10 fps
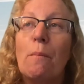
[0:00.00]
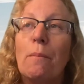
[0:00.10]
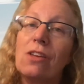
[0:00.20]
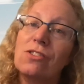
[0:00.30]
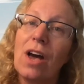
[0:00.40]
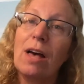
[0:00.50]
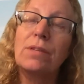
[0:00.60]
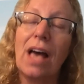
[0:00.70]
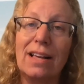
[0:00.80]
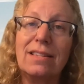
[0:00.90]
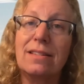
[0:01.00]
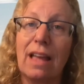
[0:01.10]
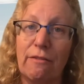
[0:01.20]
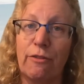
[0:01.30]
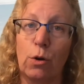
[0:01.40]
but it also helps us
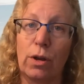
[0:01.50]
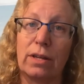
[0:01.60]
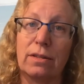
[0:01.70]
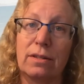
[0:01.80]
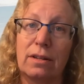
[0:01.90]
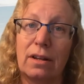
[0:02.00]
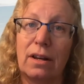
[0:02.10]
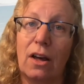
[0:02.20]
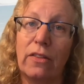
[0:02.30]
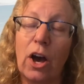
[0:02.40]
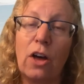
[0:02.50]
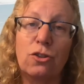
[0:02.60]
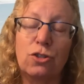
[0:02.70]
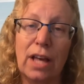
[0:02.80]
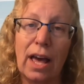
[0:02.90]
stay focused on the other
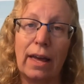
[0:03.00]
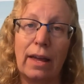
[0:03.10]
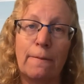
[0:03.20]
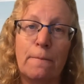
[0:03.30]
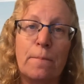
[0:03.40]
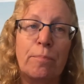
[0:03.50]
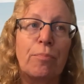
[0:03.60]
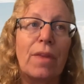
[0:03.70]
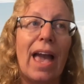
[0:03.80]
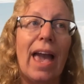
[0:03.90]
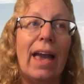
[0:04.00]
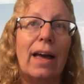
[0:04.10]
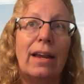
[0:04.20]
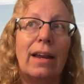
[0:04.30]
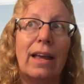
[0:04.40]
side.
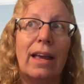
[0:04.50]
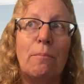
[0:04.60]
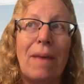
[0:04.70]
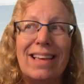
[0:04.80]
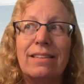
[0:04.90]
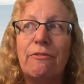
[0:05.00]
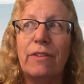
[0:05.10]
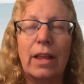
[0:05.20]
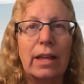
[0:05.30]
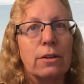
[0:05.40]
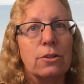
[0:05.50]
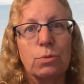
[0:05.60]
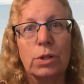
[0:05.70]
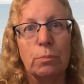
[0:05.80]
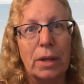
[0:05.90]
And it makes it feel like there's
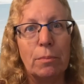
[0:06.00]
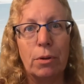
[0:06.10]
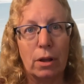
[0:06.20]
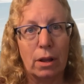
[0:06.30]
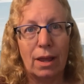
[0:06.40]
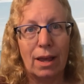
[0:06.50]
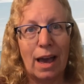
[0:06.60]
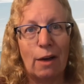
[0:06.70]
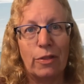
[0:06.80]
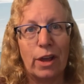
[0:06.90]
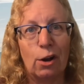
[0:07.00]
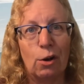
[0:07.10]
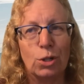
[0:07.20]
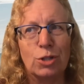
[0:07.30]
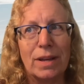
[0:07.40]
real people out there,
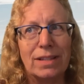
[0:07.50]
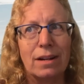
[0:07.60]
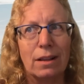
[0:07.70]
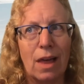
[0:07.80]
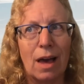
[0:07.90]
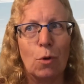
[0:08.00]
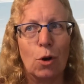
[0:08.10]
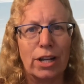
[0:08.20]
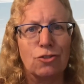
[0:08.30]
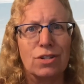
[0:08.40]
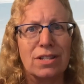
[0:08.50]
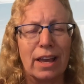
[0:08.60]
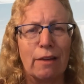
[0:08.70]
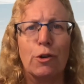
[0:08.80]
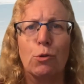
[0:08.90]
which makes it a lot more
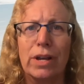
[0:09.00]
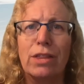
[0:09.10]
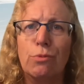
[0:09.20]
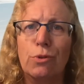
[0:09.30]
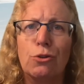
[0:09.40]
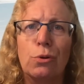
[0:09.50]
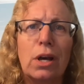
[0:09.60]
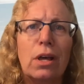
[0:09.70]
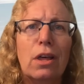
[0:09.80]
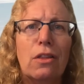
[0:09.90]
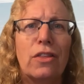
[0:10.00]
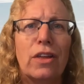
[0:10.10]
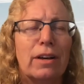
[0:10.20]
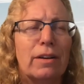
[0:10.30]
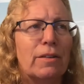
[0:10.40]
interesting. If you read through
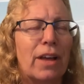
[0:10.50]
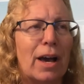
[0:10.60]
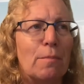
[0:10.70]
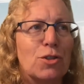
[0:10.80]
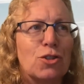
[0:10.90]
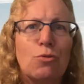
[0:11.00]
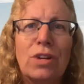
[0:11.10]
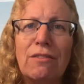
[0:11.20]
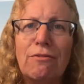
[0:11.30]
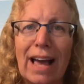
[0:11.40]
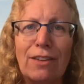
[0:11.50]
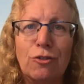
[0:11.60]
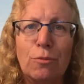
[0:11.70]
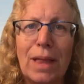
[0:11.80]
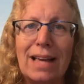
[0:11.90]
the student advice
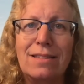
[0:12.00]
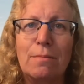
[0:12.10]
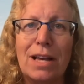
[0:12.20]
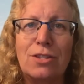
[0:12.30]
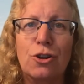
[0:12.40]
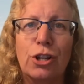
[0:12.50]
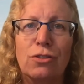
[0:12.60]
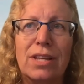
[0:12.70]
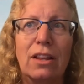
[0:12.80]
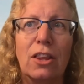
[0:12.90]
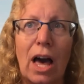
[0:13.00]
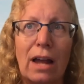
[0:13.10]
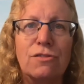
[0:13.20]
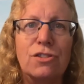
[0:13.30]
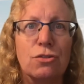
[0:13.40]
from last semester, you'll see a lot
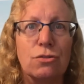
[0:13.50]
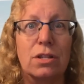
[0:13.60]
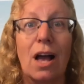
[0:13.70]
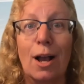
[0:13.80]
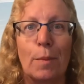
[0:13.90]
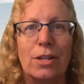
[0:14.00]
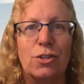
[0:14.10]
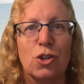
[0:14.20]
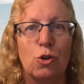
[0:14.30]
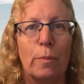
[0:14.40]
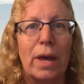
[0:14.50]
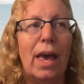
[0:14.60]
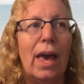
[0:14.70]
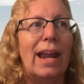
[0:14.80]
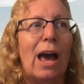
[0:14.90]
of students talk about Zoom
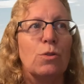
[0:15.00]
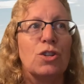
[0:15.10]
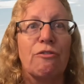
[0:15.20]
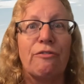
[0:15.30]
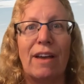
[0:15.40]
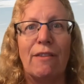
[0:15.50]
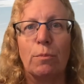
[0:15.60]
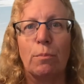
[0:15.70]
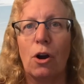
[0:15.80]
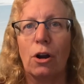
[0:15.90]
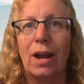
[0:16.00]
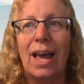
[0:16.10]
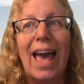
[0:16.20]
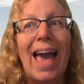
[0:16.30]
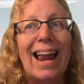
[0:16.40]
and how it was their favorite part.
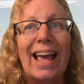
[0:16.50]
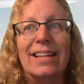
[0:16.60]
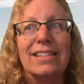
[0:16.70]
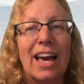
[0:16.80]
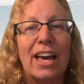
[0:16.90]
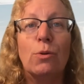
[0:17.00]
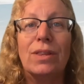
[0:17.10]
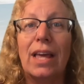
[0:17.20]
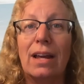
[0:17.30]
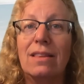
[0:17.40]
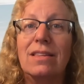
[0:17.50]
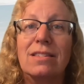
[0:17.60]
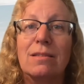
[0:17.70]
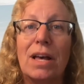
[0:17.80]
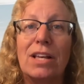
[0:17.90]
And I can tell you at the end of the
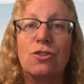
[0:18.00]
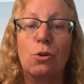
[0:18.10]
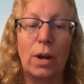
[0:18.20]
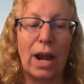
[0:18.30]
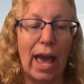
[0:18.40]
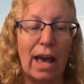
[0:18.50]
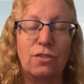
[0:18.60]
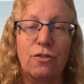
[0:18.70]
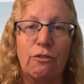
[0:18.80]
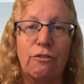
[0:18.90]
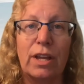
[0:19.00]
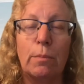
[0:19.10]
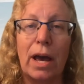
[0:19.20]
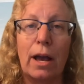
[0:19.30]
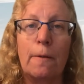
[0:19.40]
semester, when I asked for
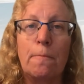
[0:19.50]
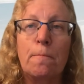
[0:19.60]
feedback,